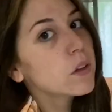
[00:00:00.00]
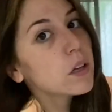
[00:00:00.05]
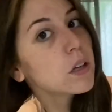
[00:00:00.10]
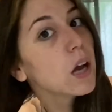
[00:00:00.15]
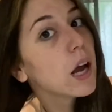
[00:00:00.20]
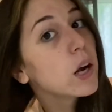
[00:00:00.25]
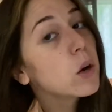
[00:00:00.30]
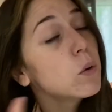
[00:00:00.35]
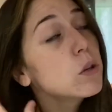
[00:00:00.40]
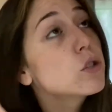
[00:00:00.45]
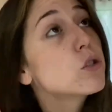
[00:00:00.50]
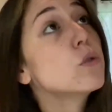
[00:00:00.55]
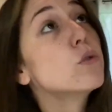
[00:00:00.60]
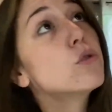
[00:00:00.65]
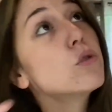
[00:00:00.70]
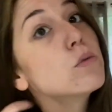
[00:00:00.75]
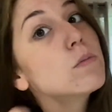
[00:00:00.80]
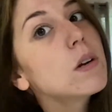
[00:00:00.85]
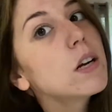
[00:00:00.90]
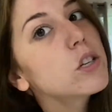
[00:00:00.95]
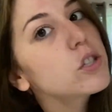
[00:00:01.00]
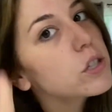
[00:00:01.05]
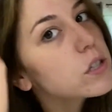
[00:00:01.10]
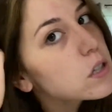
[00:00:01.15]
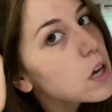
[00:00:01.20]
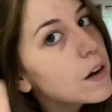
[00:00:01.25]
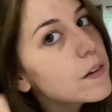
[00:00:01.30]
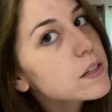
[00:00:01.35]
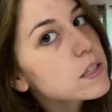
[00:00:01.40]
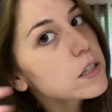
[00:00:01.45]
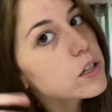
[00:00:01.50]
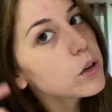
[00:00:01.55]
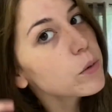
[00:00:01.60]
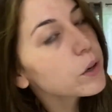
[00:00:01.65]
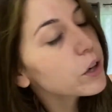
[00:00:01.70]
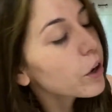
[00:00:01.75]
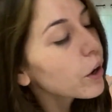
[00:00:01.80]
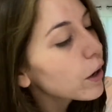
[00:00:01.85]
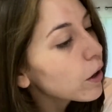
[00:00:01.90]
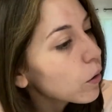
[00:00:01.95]
I don't want too, too much because obviously you don't want
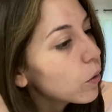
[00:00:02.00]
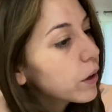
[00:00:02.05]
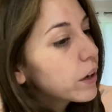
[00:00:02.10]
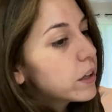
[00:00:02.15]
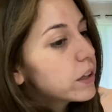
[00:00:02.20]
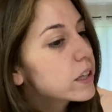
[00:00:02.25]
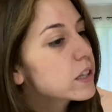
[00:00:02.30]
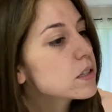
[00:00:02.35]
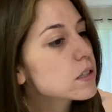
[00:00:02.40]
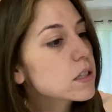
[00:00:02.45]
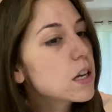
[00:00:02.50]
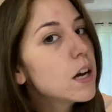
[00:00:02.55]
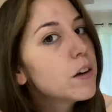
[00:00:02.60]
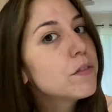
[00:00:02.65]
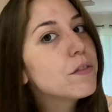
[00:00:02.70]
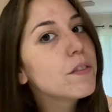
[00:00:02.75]
your hair oily and stuff.